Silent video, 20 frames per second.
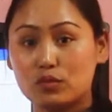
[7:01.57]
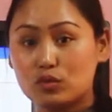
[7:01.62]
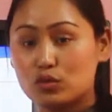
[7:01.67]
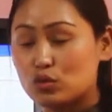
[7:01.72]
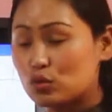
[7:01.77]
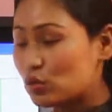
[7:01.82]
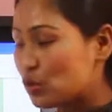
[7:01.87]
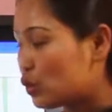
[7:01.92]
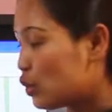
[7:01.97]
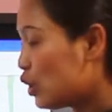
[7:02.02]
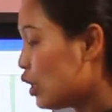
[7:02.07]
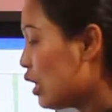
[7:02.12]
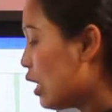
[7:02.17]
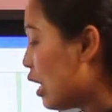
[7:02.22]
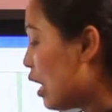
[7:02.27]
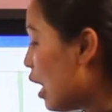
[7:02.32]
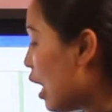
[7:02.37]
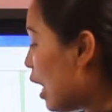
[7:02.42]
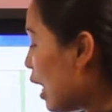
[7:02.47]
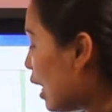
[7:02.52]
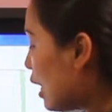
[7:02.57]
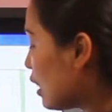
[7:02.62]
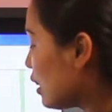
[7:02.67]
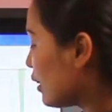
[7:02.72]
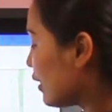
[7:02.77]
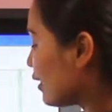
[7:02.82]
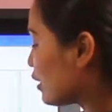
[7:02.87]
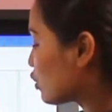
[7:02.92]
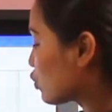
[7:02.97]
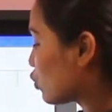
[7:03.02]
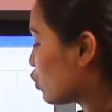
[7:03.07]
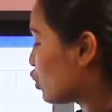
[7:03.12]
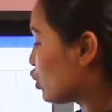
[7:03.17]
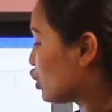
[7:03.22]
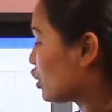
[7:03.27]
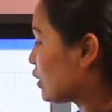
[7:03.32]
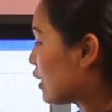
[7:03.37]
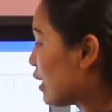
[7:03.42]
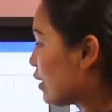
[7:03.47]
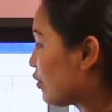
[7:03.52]
So all these
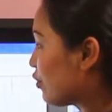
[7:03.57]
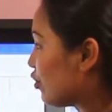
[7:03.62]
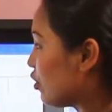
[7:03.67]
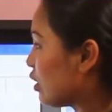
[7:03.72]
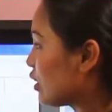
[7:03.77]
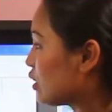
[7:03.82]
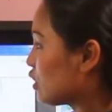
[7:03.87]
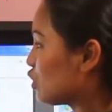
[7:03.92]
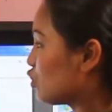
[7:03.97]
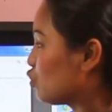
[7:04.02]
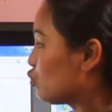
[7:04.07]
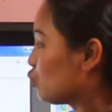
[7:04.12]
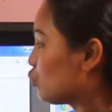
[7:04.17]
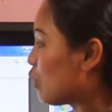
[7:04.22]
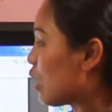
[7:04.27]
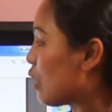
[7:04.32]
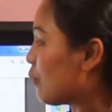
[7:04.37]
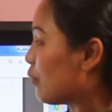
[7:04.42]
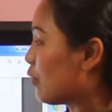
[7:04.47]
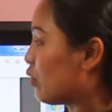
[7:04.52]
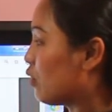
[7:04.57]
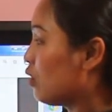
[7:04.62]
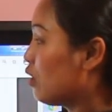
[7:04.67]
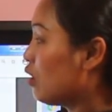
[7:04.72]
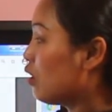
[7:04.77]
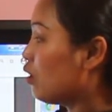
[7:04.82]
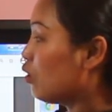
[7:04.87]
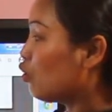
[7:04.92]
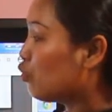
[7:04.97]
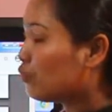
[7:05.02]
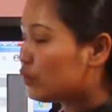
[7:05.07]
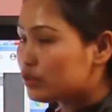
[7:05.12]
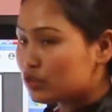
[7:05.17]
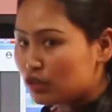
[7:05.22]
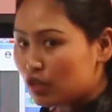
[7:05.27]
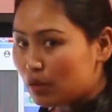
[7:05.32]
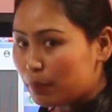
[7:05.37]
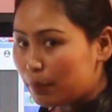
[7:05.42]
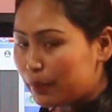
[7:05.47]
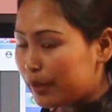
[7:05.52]
questions are related to our over
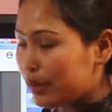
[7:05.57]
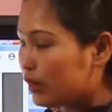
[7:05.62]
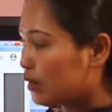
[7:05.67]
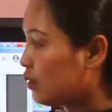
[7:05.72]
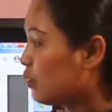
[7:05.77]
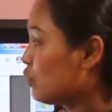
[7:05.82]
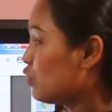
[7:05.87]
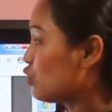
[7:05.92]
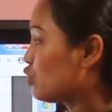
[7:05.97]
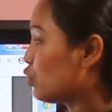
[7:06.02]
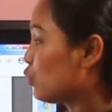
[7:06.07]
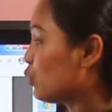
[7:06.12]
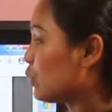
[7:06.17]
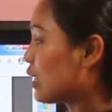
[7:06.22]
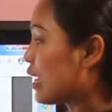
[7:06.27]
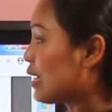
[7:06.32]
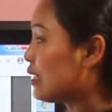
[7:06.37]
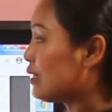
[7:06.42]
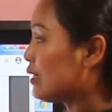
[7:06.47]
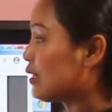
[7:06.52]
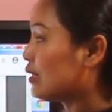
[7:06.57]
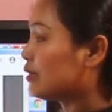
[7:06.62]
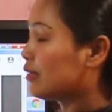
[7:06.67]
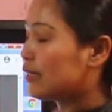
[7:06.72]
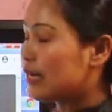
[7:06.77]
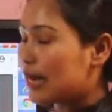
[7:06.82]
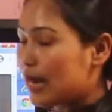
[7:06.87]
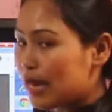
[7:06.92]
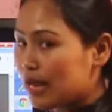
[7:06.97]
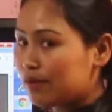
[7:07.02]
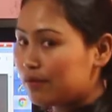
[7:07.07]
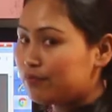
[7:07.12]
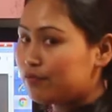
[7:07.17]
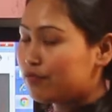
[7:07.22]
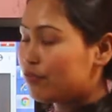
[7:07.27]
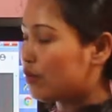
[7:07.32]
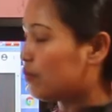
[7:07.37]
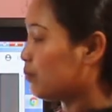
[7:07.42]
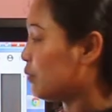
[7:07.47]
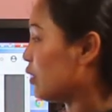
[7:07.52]
topic, so you can take the
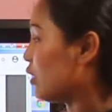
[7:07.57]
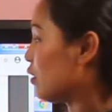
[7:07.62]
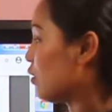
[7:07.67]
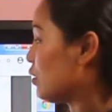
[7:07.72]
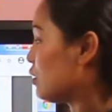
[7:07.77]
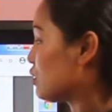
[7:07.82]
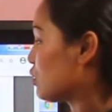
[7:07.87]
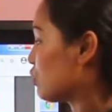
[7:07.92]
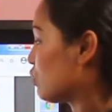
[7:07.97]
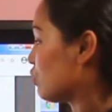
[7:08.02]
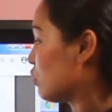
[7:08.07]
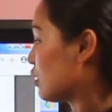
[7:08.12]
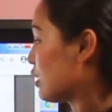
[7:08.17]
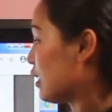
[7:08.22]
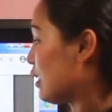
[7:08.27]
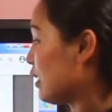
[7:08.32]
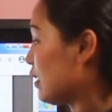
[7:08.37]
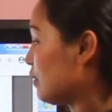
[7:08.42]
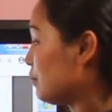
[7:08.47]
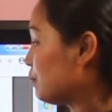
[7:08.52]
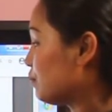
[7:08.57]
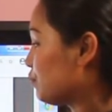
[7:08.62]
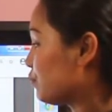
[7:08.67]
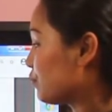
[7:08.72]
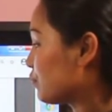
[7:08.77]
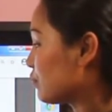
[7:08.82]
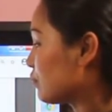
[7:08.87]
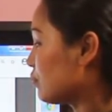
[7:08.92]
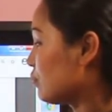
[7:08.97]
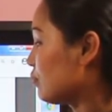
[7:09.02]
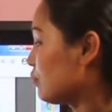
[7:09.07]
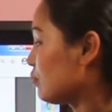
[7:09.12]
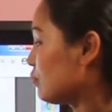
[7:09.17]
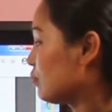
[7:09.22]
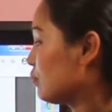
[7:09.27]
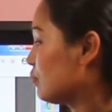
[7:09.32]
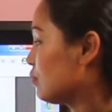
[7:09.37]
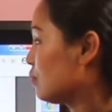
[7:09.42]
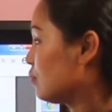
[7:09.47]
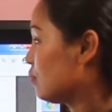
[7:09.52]
help from there also. Okay,
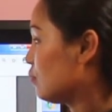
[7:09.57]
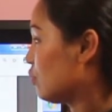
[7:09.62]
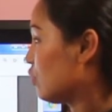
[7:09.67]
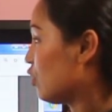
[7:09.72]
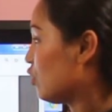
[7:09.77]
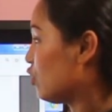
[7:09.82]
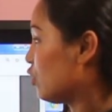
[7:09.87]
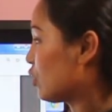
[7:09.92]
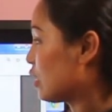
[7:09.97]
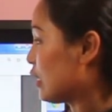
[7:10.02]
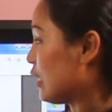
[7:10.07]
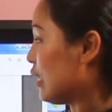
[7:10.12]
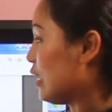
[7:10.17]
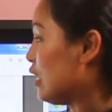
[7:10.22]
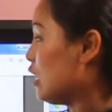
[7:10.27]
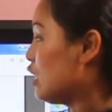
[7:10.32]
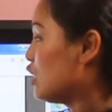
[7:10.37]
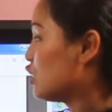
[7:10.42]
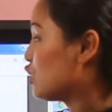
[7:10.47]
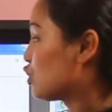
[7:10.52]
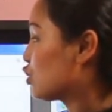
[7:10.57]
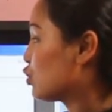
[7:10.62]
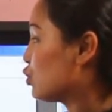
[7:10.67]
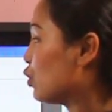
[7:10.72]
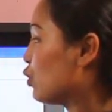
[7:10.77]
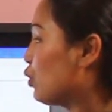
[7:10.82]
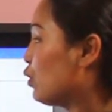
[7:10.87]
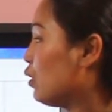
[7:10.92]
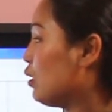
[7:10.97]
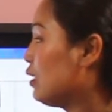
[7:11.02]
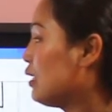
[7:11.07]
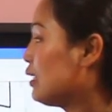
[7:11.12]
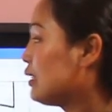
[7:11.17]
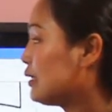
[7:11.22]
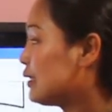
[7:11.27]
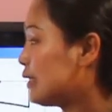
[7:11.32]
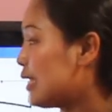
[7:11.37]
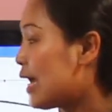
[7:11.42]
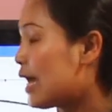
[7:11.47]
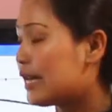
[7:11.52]
okay, so
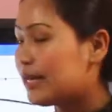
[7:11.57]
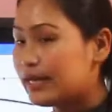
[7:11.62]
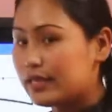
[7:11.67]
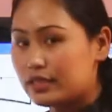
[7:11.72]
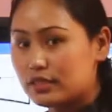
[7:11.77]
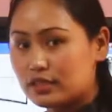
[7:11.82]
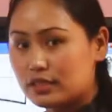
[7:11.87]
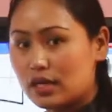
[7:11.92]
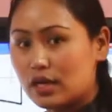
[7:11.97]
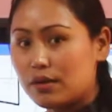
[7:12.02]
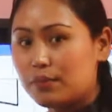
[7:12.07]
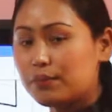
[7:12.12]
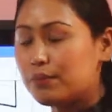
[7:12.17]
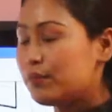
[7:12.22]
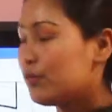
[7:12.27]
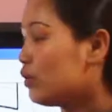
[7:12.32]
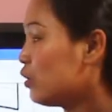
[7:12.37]
can it jump?